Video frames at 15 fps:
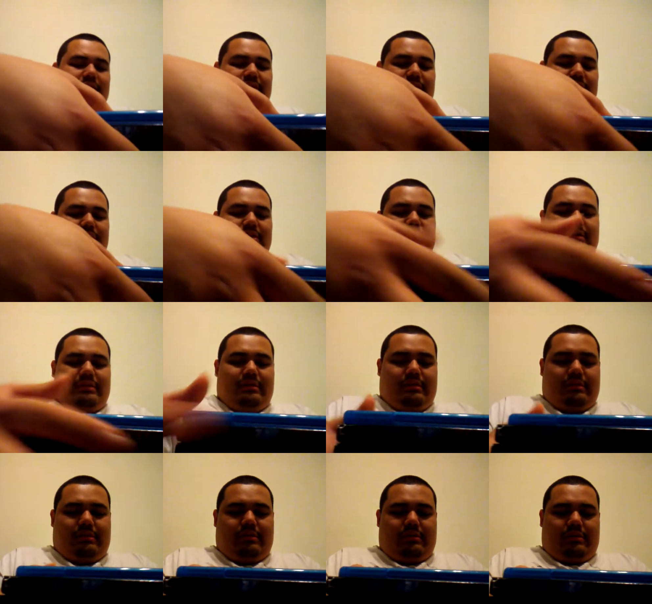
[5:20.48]

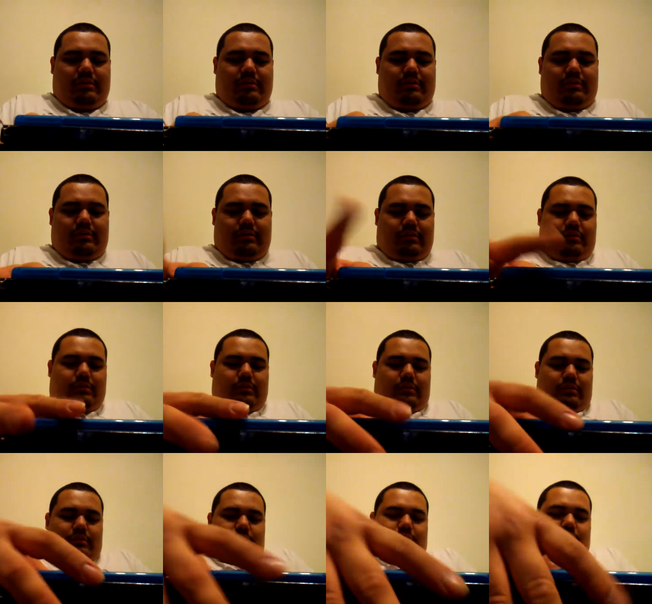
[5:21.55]

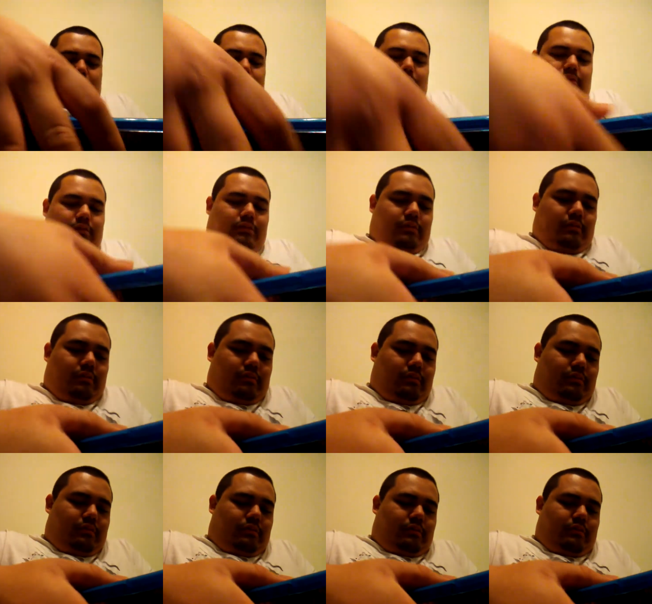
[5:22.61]

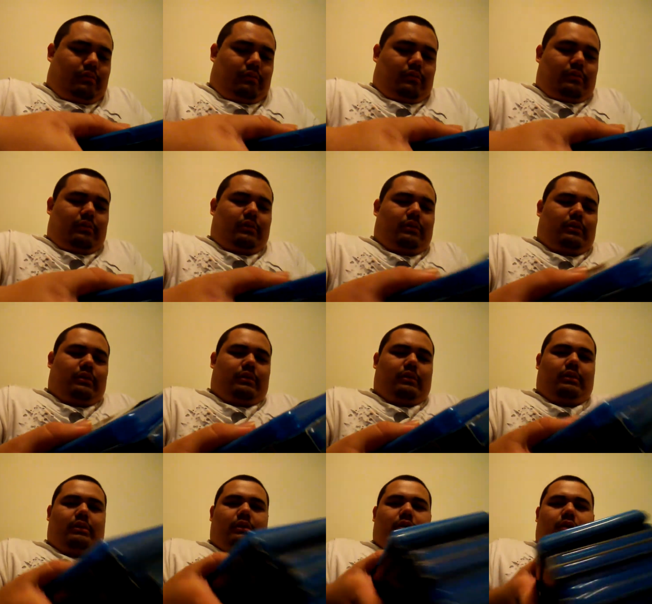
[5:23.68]

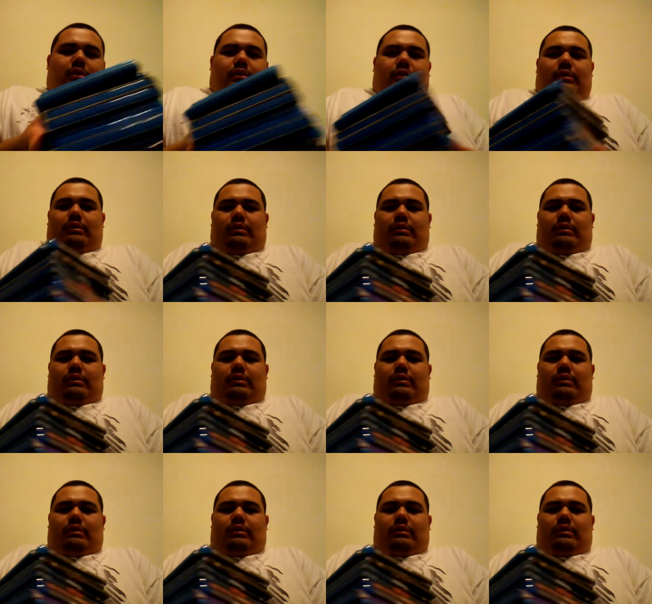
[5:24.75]
[no speech]